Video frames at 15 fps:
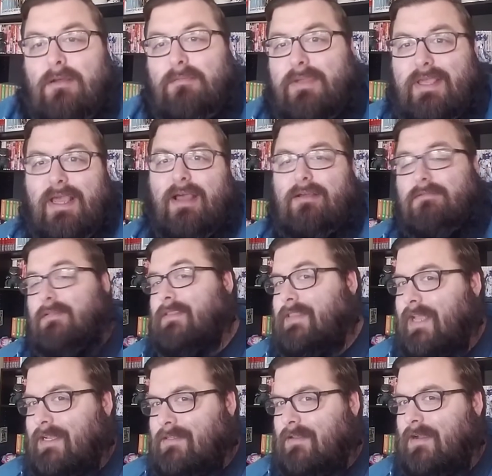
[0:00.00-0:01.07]
But yeah,
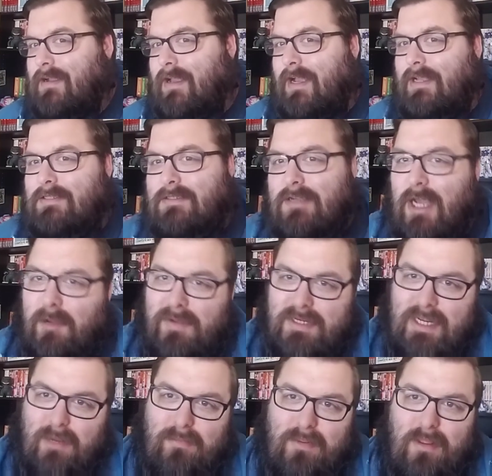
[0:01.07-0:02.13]
thanks a lot, guys. Comment
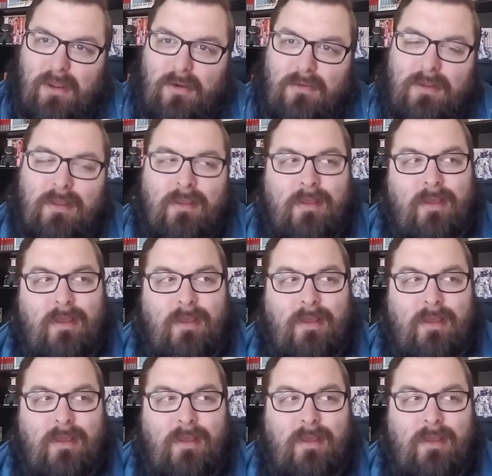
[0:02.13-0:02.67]
down below